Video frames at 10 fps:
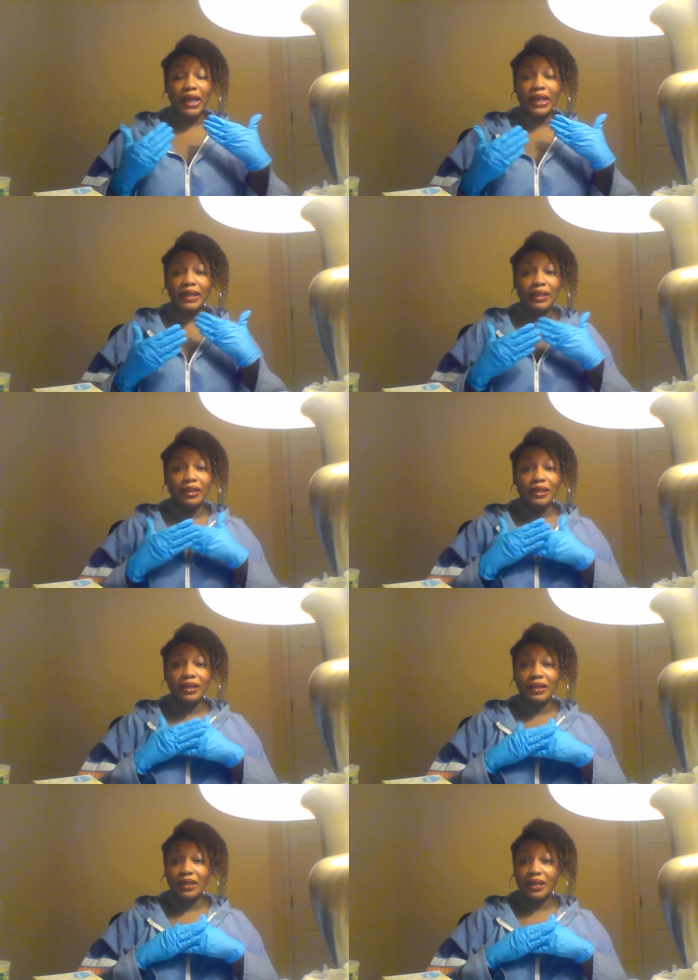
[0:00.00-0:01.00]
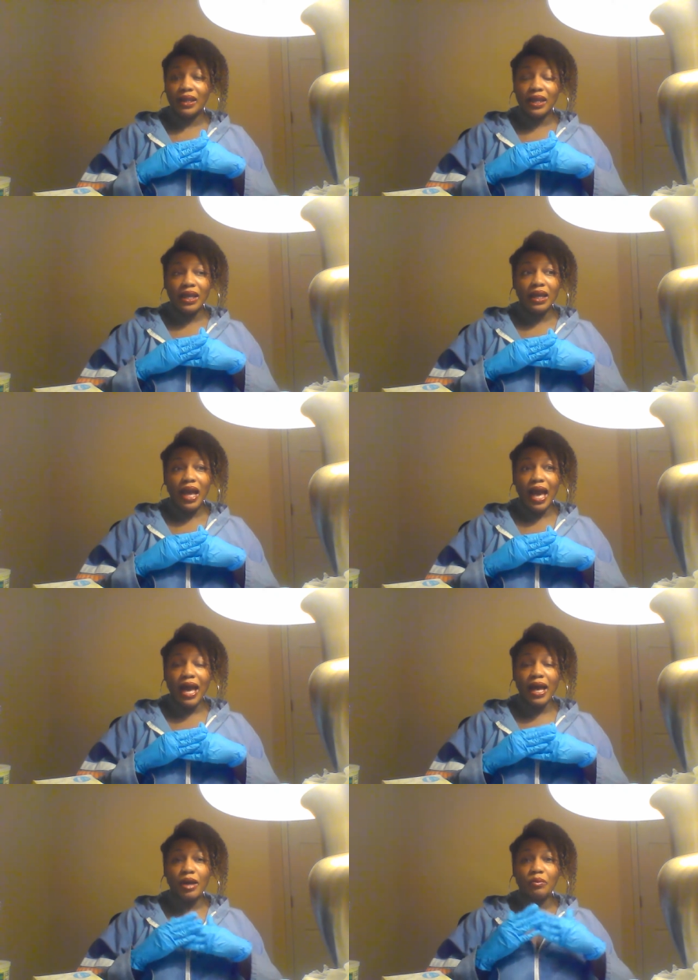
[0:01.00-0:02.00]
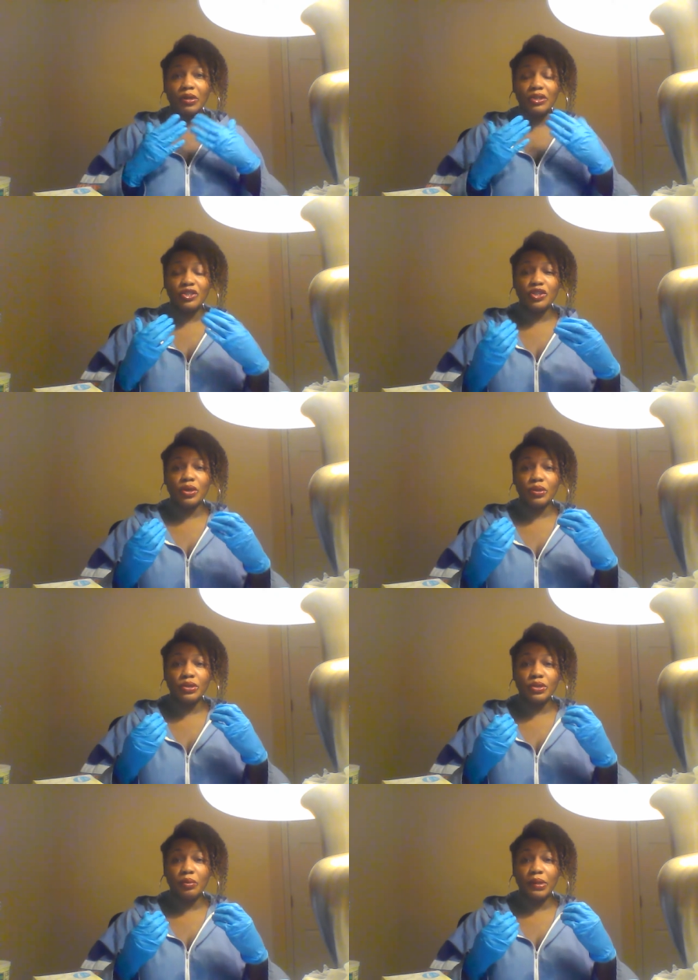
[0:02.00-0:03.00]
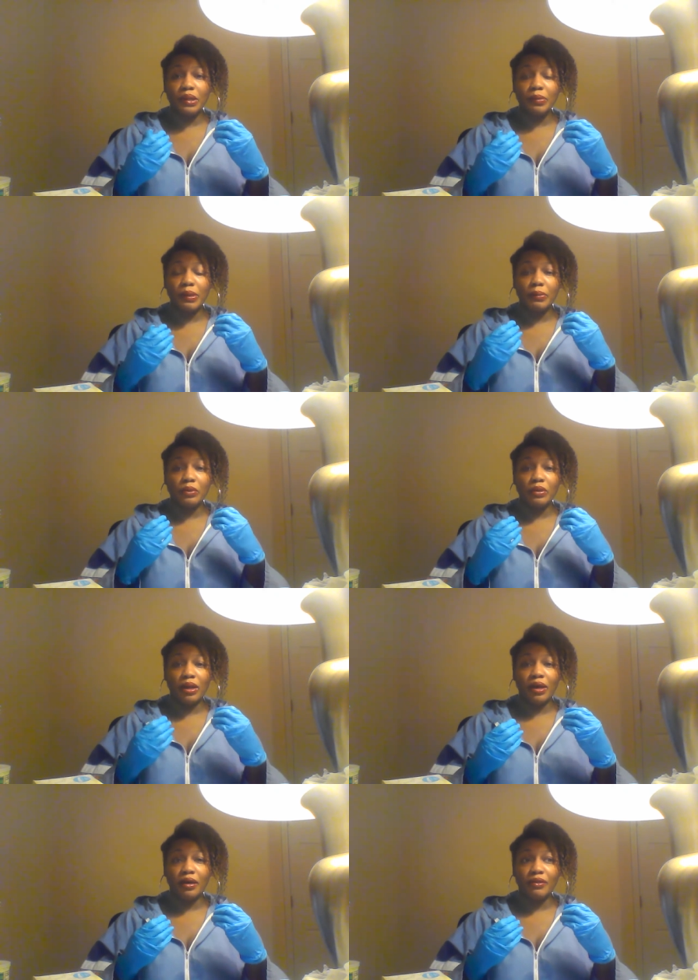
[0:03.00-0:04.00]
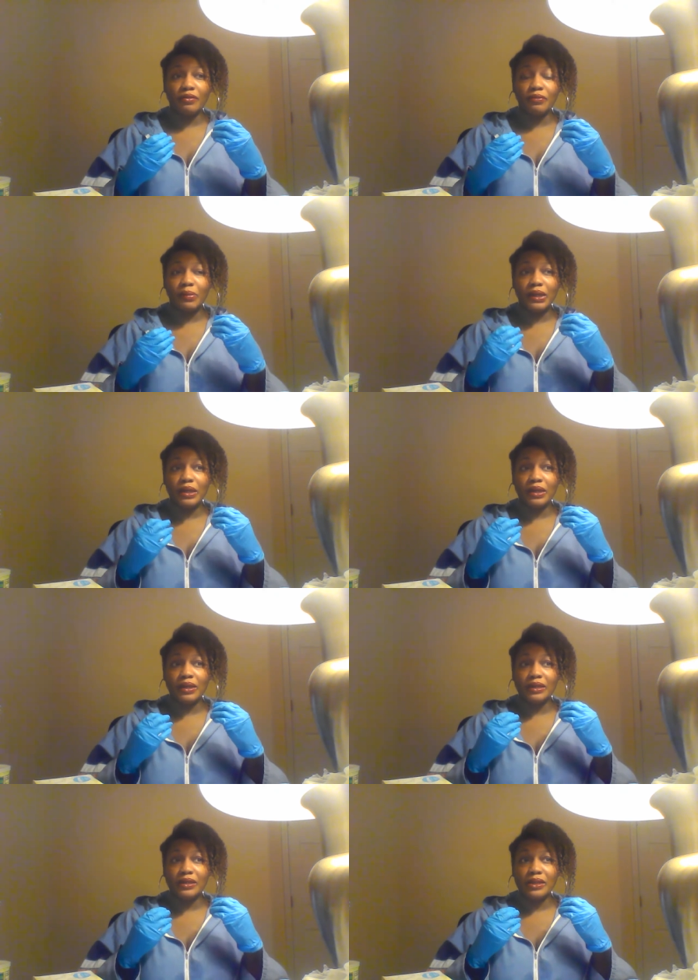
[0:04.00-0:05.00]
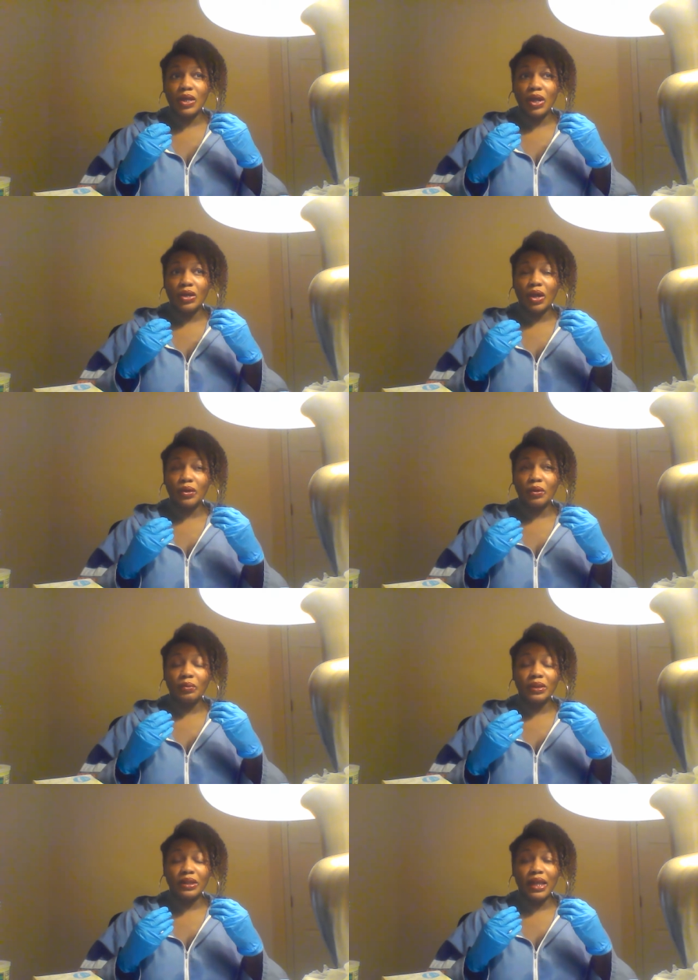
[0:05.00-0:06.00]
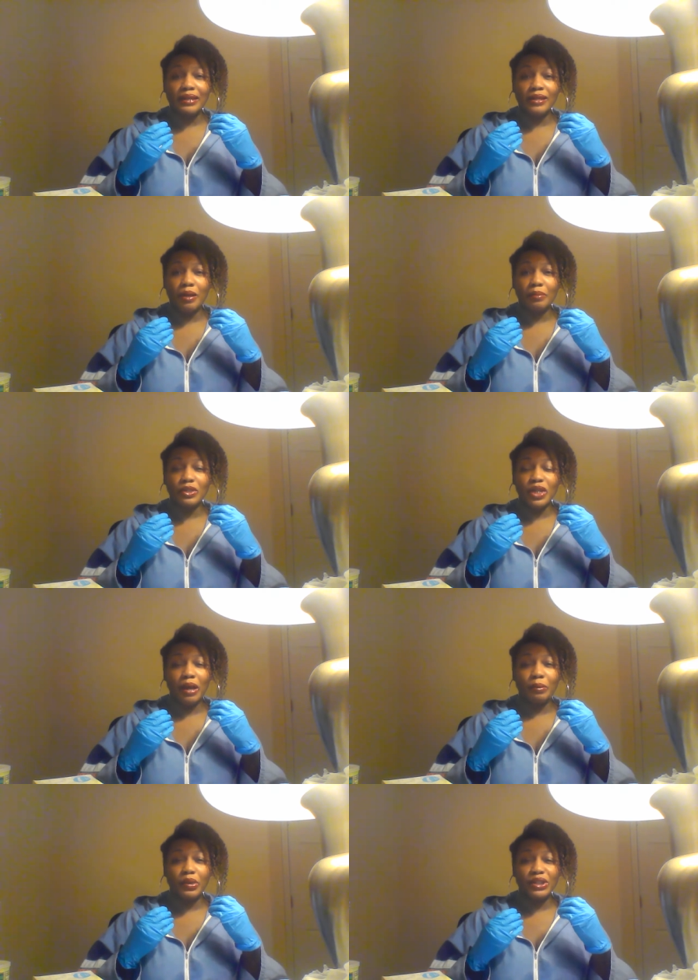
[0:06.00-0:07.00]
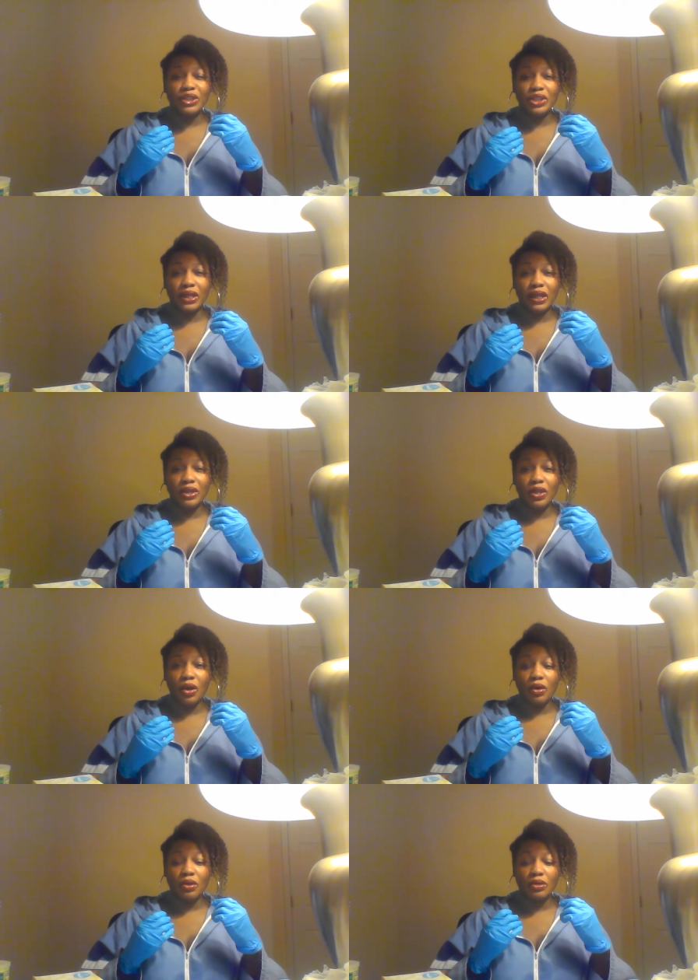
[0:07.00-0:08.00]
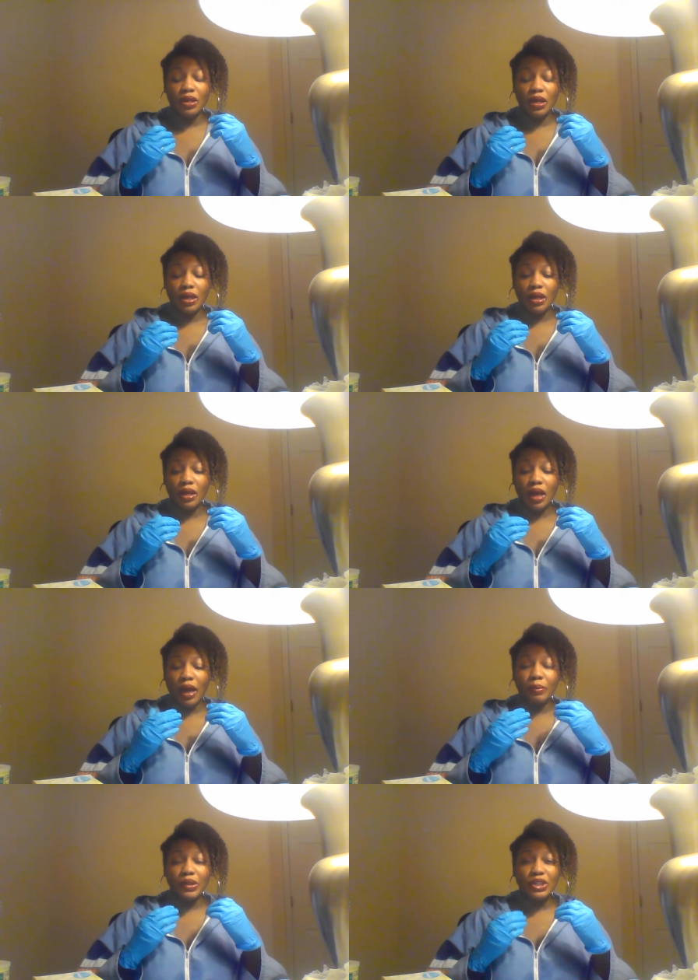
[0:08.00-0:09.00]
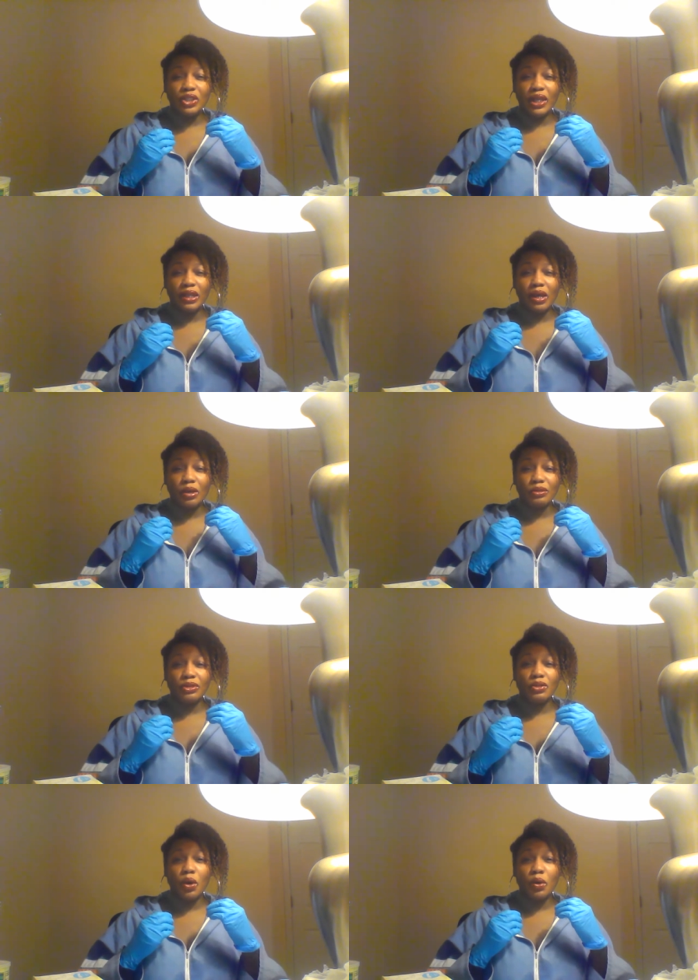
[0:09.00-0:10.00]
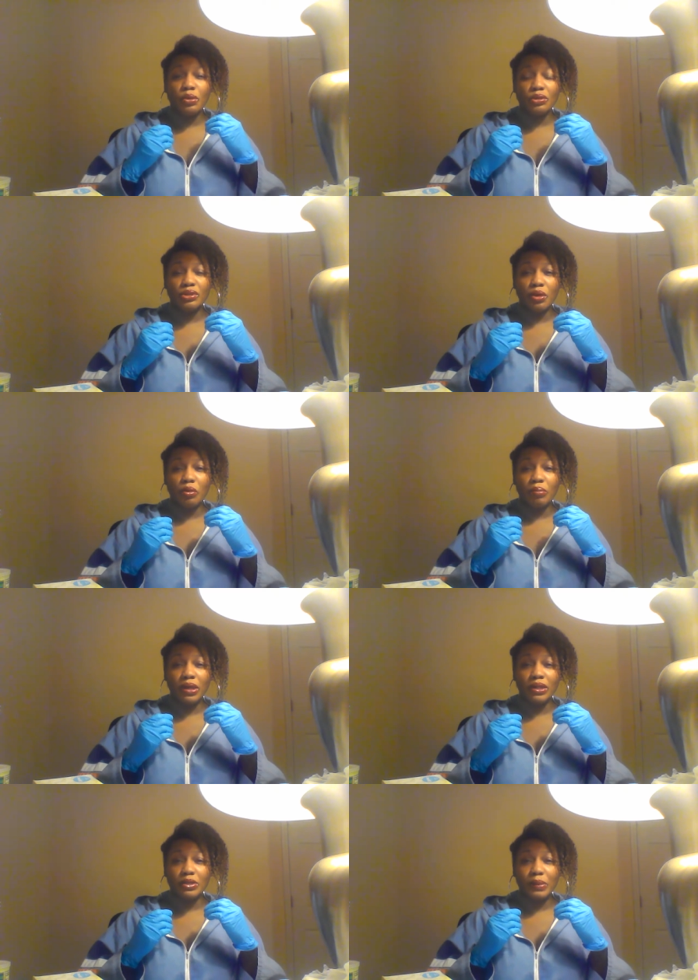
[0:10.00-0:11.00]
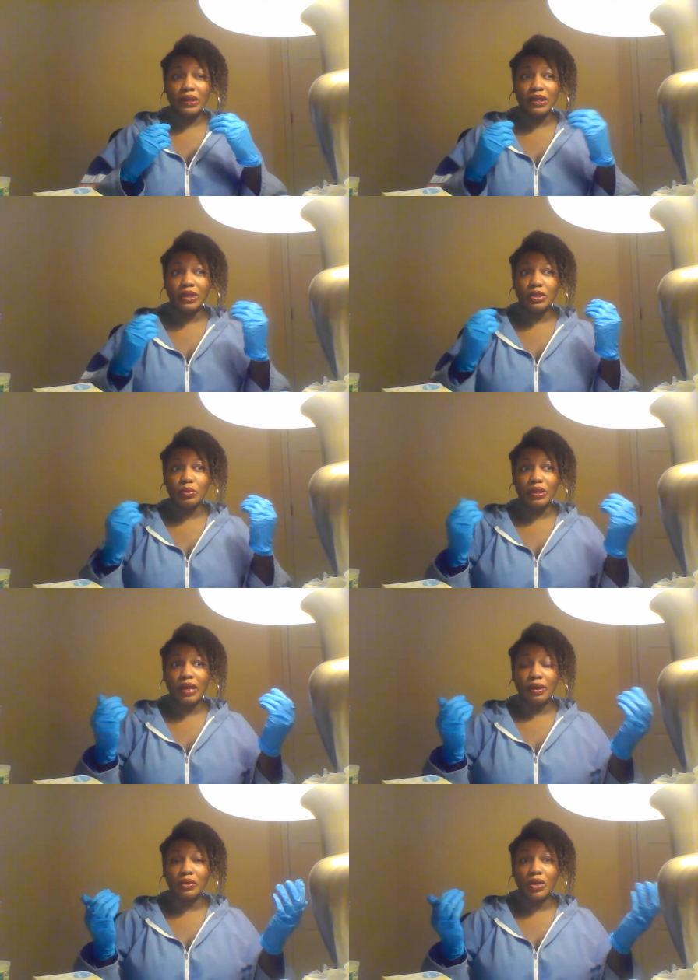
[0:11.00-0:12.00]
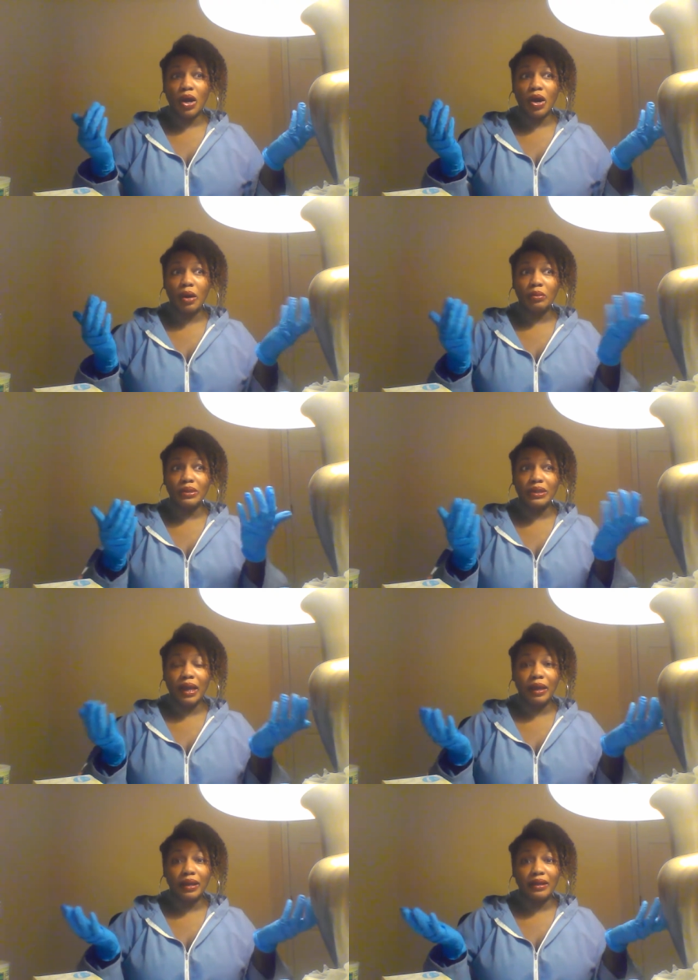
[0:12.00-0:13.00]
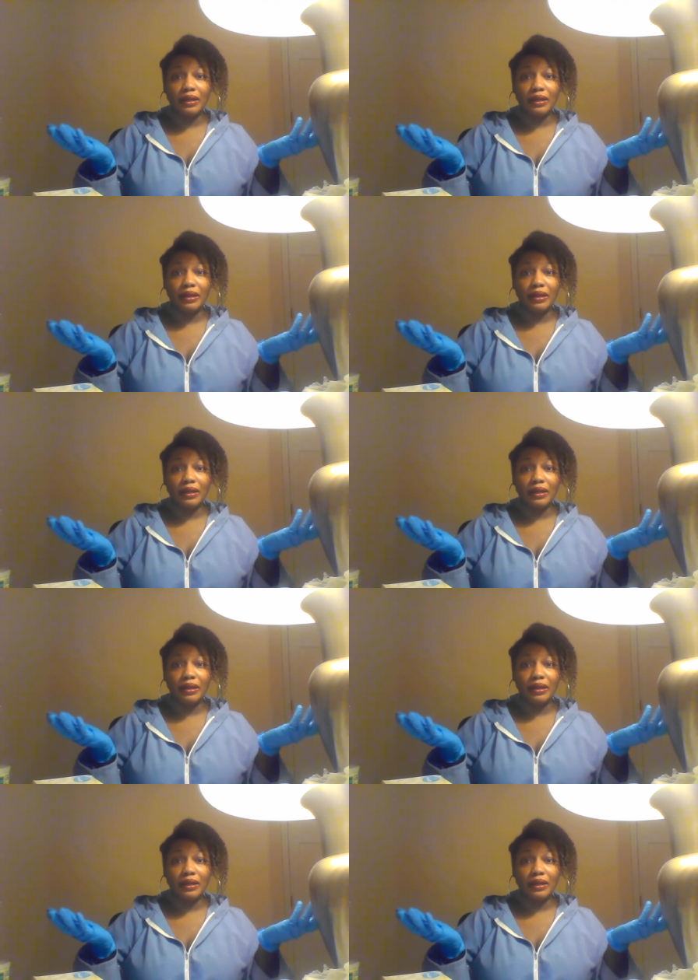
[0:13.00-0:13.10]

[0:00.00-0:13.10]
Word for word: and I want to show so many people love because Y'all don't realize how much I appreciate y'all. I appreciate y'all so so much because without y'all I would not